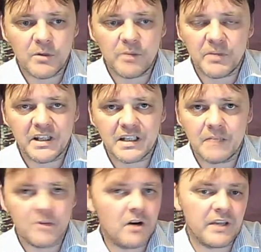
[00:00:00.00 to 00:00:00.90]
beating
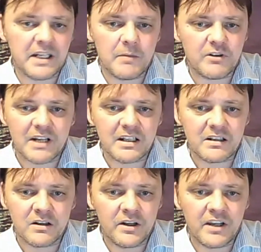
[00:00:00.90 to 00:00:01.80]
him. Not on the Democratic
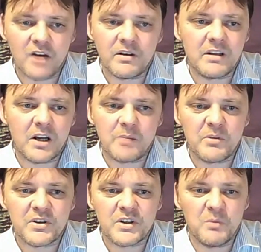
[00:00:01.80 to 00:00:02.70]
side. The only
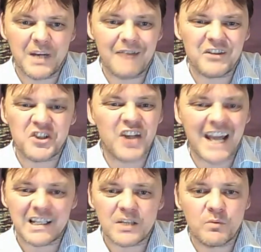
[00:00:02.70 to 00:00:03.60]
person who would have a
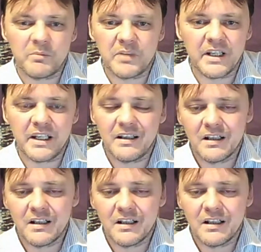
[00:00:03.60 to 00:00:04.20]
chance would be